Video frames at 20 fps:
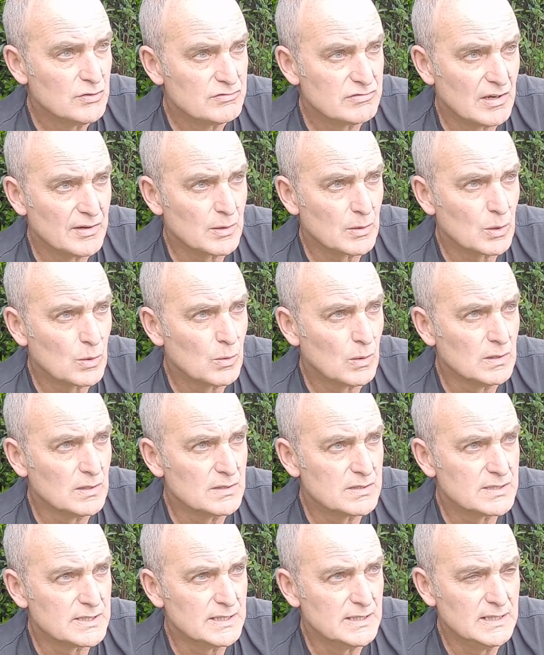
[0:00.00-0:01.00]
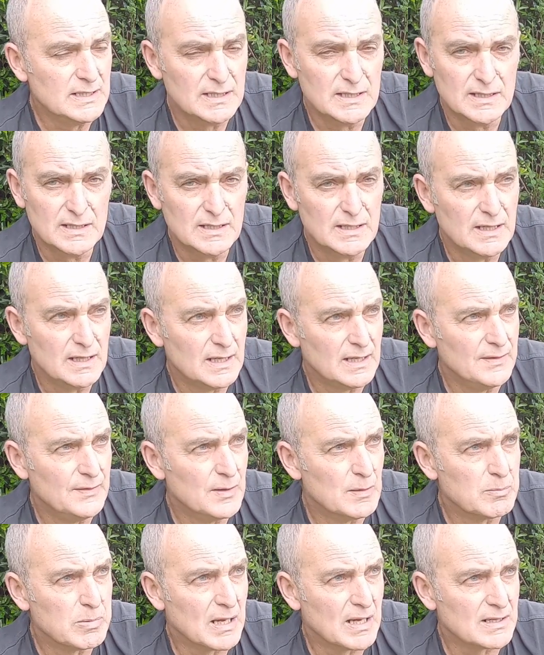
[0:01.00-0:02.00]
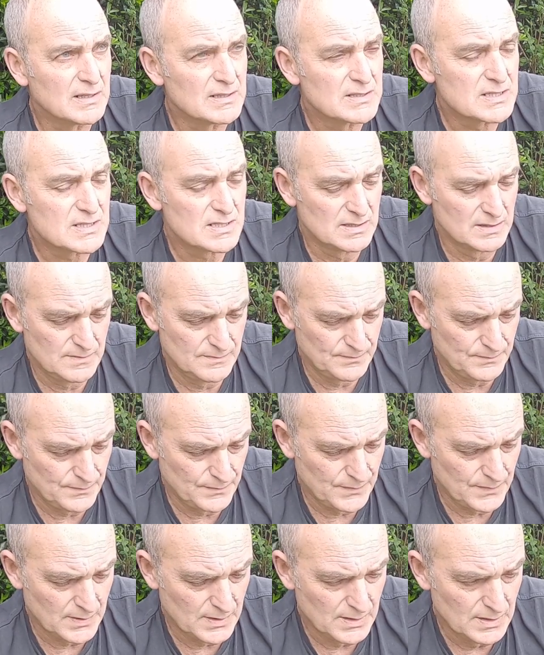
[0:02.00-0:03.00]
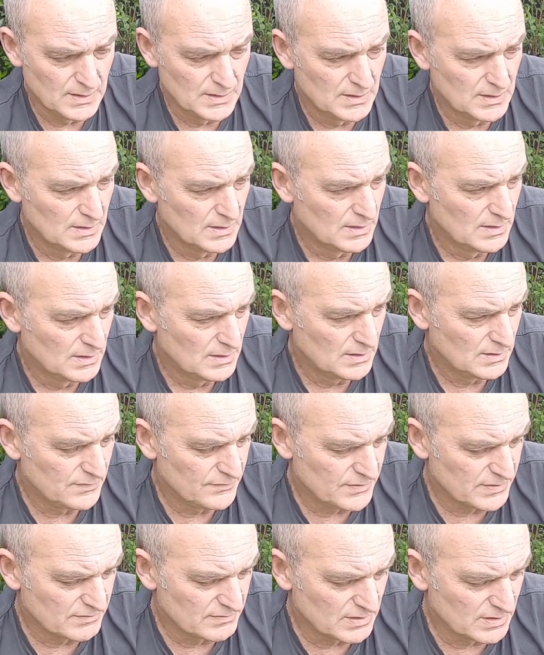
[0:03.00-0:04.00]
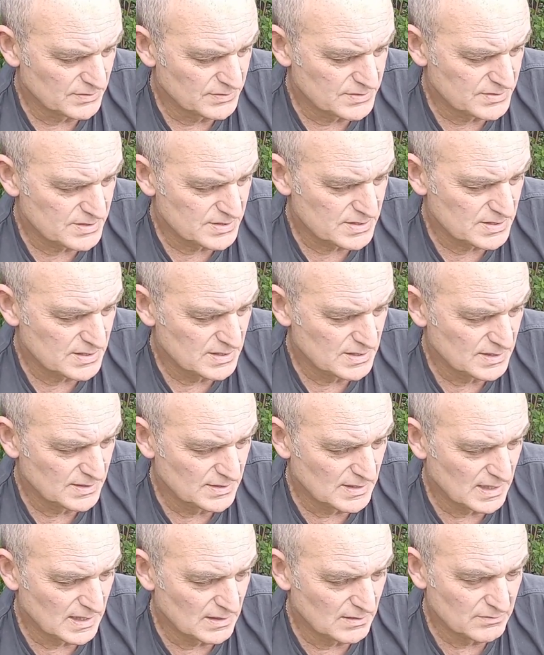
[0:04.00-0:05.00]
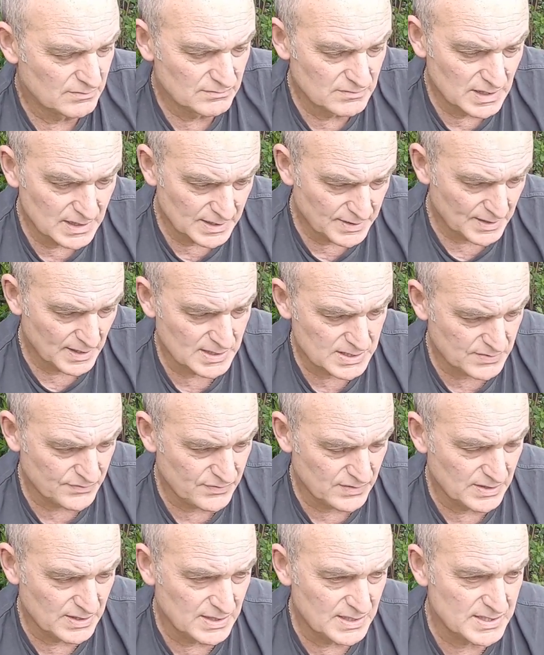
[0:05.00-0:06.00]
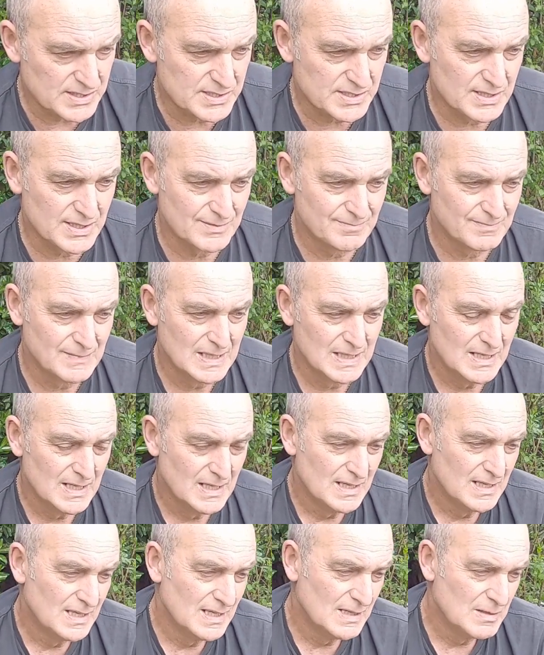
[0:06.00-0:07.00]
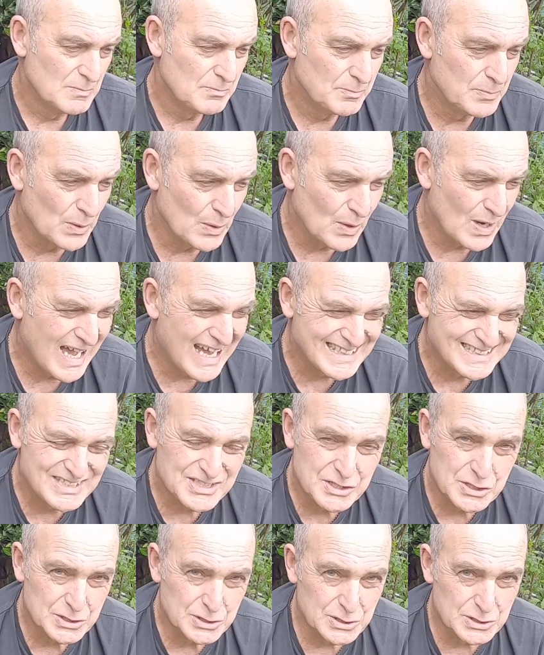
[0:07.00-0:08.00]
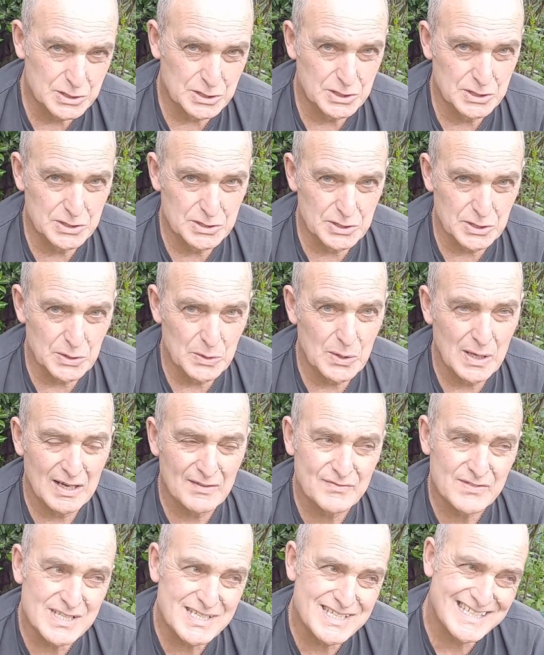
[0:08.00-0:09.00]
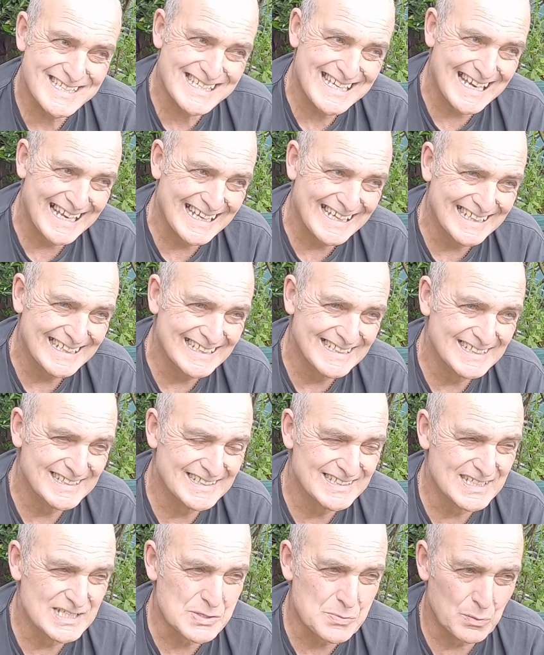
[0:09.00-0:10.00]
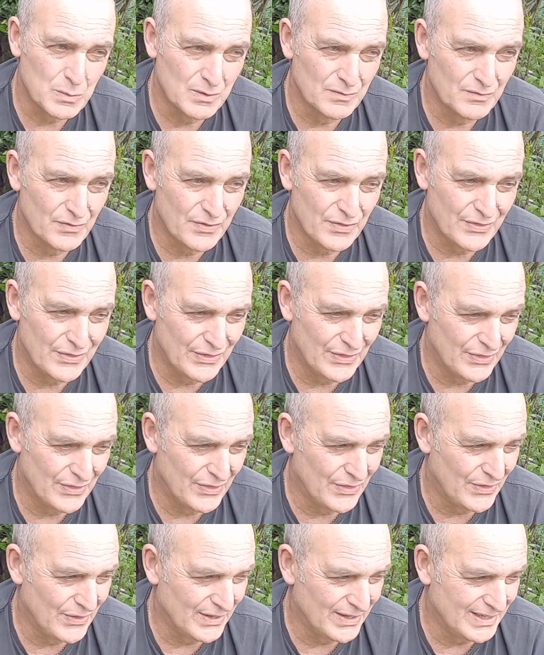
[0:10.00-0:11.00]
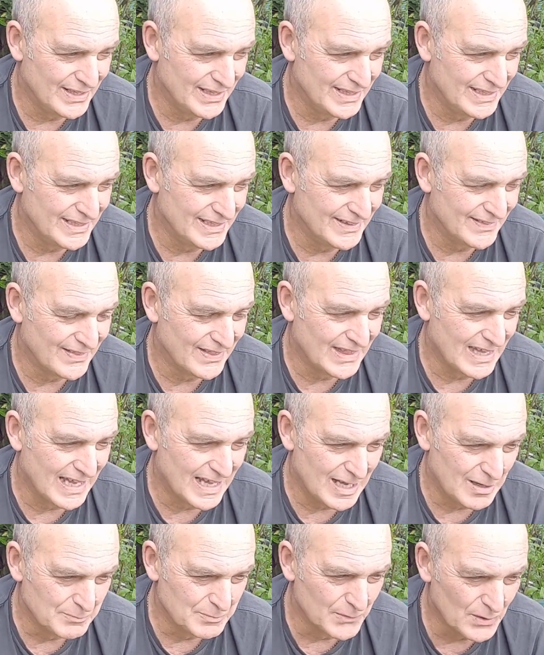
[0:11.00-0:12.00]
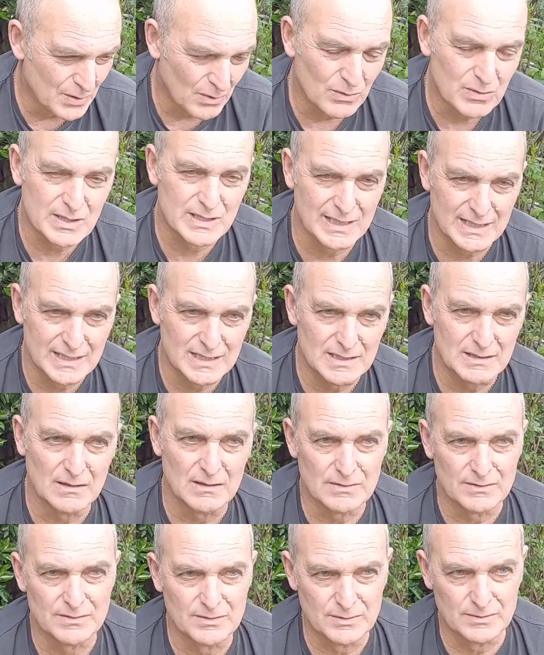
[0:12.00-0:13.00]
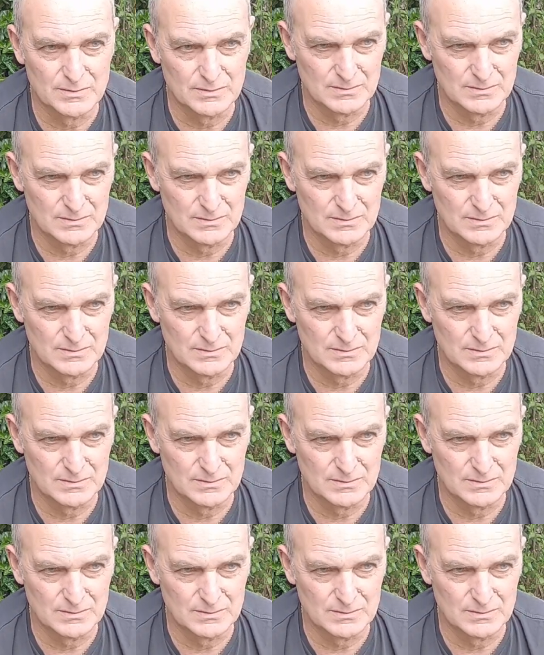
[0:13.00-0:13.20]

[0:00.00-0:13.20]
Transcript: Drennan quality in the blanks of the rods and that, really nice finish. But I do have to say, there's one thing that I'm not keen on